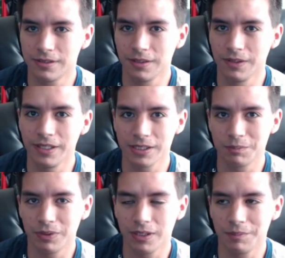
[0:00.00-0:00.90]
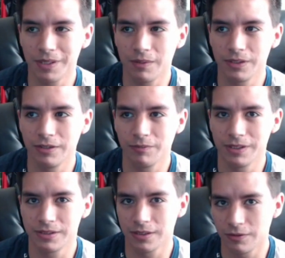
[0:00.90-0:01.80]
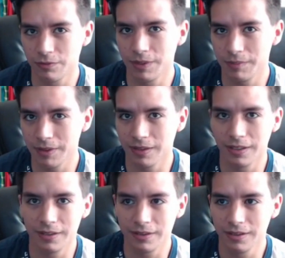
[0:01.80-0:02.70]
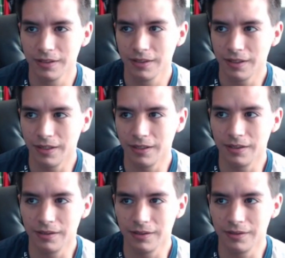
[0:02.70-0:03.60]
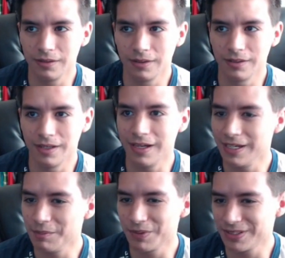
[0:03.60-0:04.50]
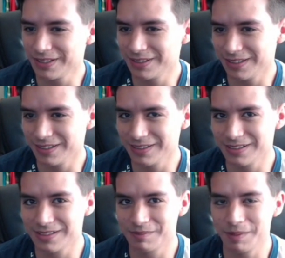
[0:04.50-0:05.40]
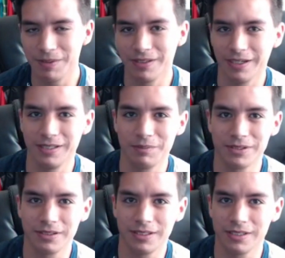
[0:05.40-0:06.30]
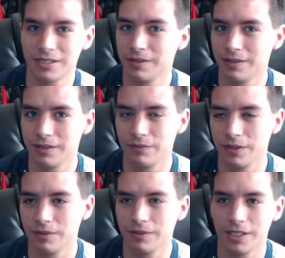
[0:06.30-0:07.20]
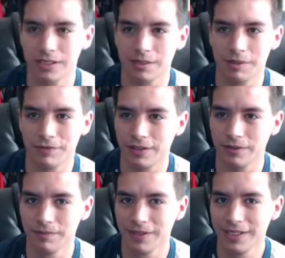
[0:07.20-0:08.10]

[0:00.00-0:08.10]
So against Plup, I would give myself maybe like an 80% chance, maybe 90% chance to defeat him the next time I fight him.